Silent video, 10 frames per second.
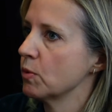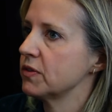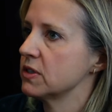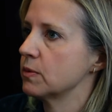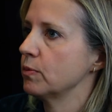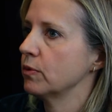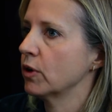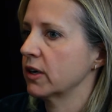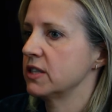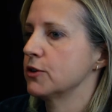what this
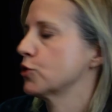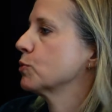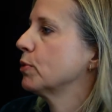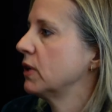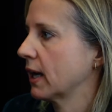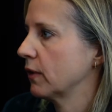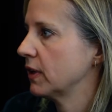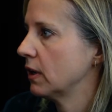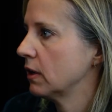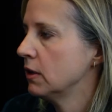organization is putting out
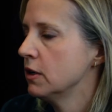there,